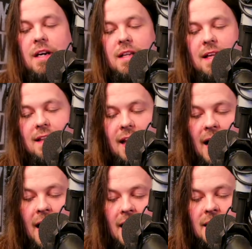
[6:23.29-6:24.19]
They
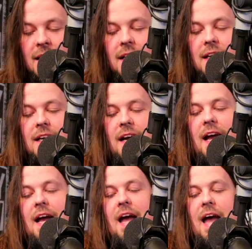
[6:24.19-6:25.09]
lied,
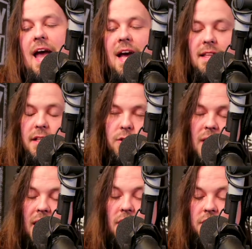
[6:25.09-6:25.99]
and they do
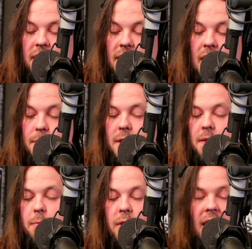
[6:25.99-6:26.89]
not understand the concept
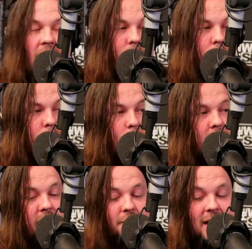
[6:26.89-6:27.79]
that we have
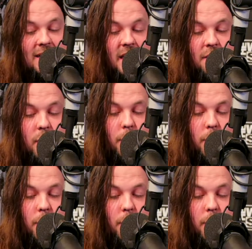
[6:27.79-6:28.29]
recording devices everywhere.